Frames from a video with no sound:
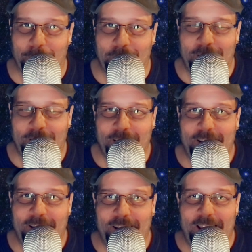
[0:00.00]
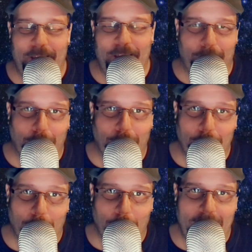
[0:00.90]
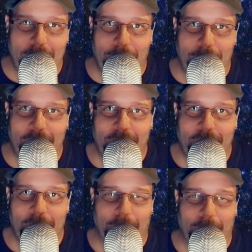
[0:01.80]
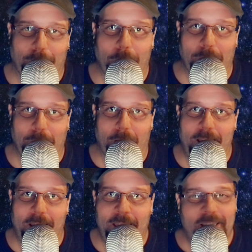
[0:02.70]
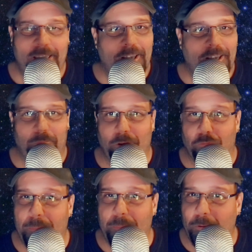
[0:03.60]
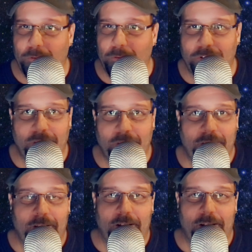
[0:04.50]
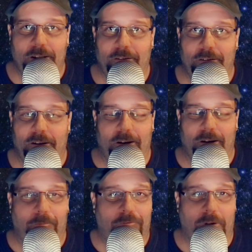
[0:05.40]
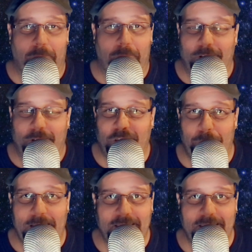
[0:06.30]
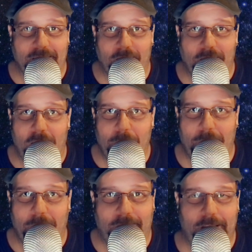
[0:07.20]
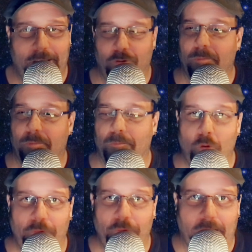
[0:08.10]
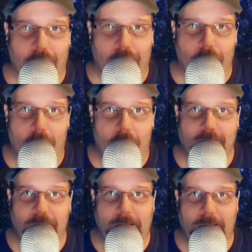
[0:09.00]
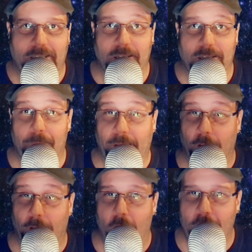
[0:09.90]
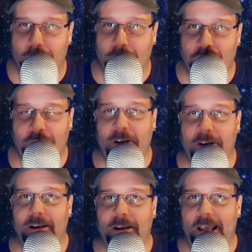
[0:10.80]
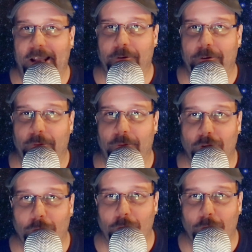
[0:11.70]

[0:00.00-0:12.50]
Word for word: And the lunar waves that are going by can be ripples um, from space and time continuum moving across because something large entered the solar system.